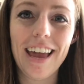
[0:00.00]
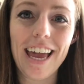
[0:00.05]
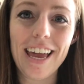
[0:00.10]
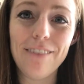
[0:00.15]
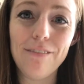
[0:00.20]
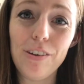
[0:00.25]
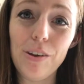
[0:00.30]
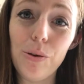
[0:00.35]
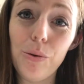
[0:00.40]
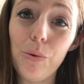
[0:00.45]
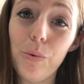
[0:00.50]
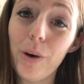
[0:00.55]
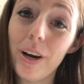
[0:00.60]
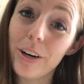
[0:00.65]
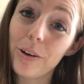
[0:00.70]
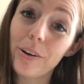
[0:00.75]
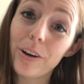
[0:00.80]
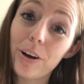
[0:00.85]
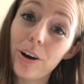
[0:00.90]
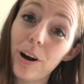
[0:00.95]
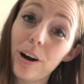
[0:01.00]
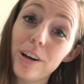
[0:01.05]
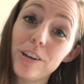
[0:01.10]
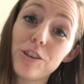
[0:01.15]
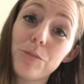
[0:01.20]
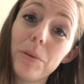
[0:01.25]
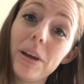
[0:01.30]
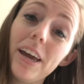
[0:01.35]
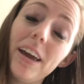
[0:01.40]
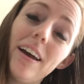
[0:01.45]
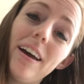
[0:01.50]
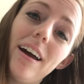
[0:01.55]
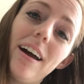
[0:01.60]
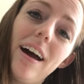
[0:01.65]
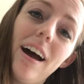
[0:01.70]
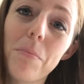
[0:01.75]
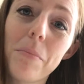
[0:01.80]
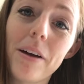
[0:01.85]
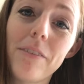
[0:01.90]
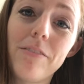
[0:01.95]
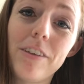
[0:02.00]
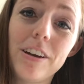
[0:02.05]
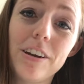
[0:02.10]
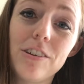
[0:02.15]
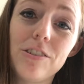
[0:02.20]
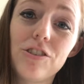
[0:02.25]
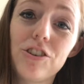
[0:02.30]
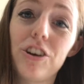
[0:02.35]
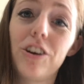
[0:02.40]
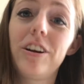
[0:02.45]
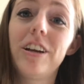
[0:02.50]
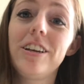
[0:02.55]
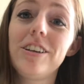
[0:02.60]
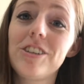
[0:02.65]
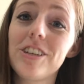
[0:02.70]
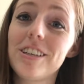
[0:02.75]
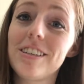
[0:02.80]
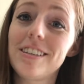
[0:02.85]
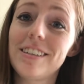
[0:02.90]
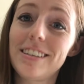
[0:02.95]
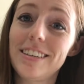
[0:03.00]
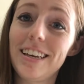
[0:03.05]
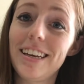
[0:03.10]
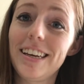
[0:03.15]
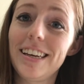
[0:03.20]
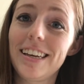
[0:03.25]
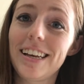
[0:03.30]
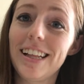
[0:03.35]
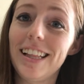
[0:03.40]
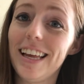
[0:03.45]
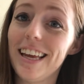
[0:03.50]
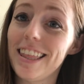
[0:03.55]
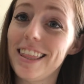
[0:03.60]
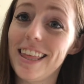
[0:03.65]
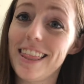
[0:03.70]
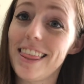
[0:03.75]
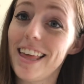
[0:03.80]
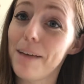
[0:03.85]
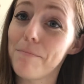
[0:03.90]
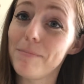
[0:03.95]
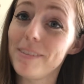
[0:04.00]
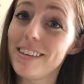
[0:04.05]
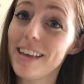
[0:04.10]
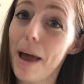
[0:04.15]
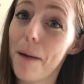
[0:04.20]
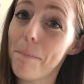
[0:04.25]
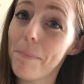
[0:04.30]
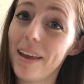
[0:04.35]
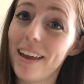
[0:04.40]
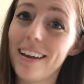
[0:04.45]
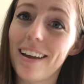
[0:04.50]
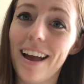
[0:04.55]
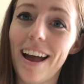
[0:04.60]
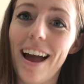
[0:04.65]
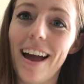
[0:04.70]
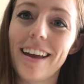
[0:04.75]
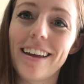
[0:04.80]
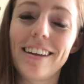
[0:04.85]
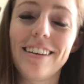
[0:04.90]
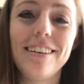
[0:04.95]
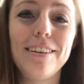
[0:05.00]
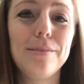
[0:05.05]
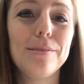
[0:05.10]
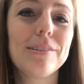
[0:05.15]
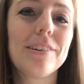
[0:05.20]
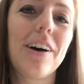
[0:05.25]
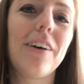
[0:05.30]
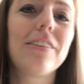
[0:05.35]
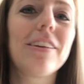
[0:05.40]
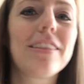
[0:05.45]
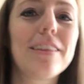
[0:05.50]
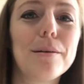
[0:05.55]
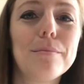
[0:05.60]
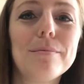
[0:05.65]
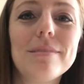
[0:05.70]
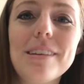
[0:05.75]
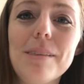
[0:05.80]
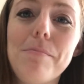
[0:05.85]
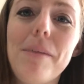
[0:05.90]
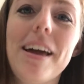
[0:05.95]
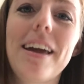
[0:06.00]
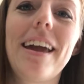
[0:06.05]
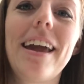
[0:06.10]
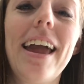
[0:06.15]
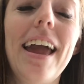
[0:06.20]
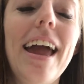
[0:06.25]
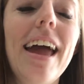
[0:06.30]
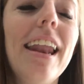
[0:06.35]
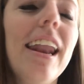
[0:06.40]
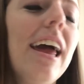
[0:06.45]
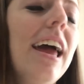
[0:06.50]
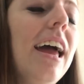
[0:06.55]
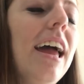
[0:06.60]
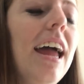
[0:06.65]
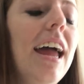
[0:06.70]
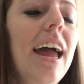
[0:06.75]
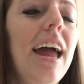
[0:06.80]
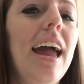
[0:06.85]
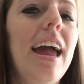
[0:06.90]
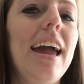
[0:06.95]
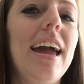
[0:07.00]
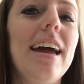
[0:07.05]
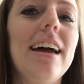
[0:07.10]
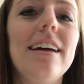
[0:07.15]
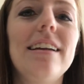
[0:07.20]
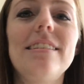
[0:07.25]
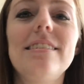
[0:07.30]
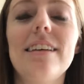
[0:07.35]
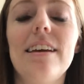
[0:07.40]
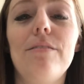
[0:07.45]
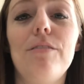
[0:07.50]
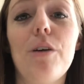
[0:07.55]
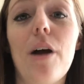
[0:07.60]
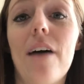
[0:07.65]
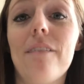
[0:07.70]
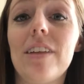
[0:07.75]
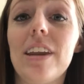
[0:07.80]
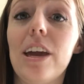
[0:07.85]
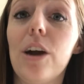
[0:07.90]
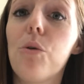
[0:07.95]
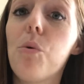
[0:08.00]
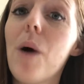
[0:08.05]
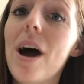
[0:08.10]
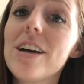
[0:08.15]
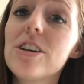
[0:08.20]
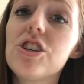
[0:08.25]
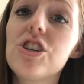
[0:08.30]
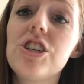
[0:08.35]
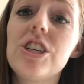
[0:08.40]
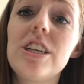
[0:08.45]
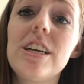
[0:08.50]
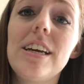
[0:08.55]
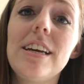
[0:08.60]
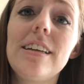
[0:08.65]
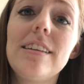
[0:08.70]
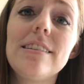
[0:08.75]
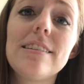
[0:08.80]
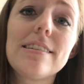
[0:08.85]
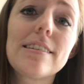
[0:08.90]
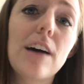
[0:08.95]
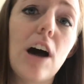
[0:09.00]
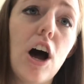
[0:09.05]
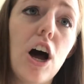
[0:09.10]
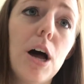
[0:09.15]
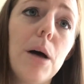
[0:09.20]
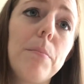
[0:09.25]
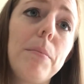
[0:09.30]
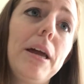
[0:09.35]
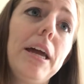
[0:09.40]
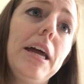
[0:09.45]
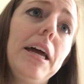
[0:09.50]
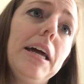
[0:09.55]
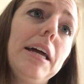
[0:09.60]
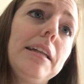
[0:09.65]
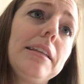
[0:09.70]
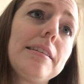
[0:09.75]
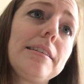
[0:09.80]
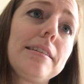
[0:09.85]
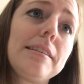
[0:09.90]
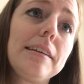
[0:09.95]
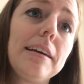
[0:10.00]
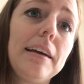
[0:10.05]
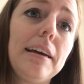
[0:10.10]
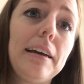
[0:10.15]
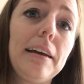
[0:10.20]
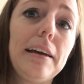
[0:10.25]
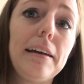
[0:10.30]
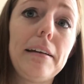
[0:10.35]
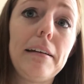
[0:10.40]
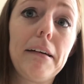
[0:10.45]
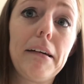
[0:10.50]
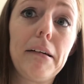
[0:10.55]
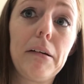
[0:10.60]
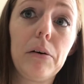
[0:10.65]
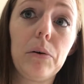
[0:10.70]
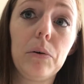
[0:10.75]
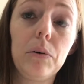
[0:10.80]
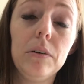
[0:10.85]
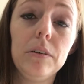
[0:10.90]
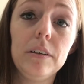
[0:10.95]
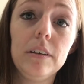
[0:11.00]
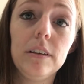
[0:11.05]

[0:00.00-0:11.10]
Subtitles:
If you want to encourage me on my fitness journey, just click the thumbs up. I could use all the thumbs up I can get. And if you have any questions, comments, you know,